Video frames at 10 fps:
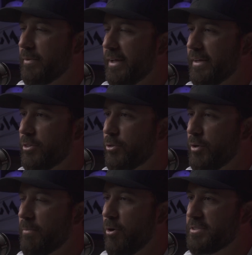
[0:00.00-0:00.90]
like
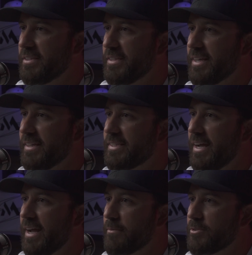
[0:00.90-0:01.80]
three balls at the same
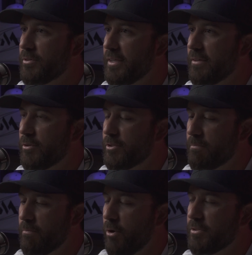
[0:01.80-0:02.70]
time. So those
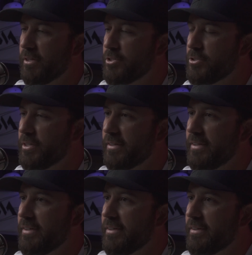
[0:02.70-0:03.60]
balls are shooting
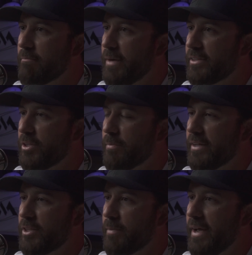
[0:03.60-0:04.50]
back to
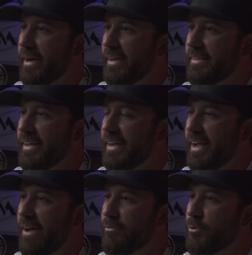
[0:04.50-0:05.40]
back to back, and they
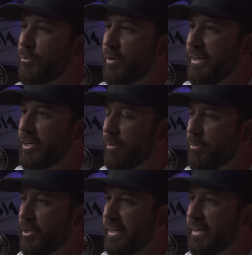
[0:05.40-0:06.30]
have to really
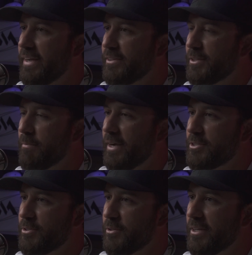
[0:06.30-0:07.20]
communicate to make
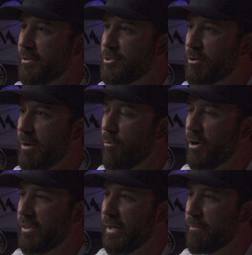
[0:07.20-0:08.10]
sure they don't drop one
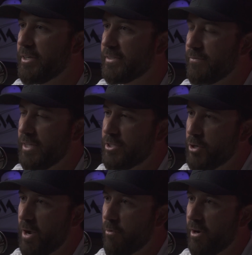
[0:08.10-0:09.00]
of them. Because if they
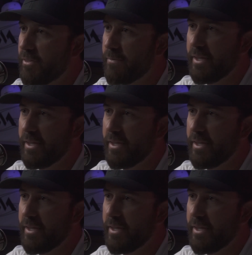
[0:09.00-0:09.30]
drop one of them, they